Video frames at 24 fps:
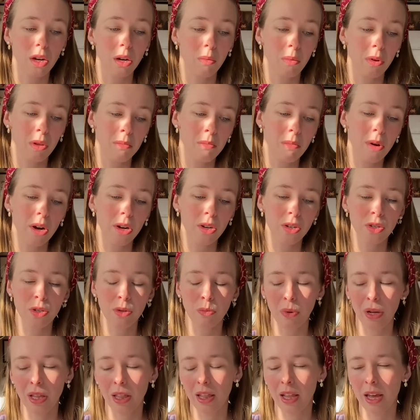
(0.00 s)
with March,
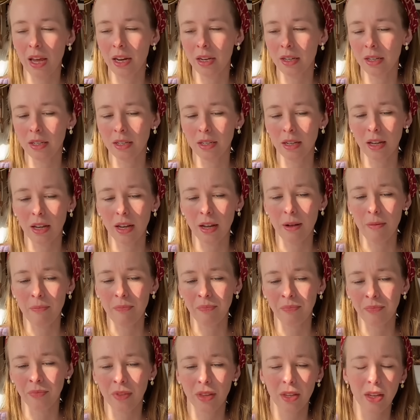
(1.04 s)
with Lent,
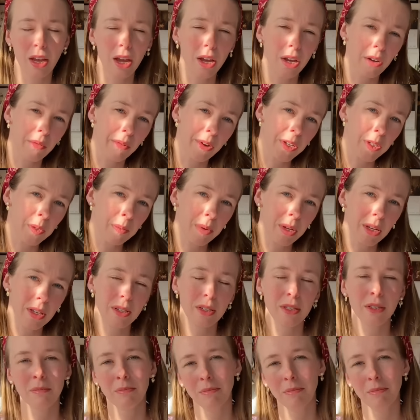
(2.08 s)
get your recipes,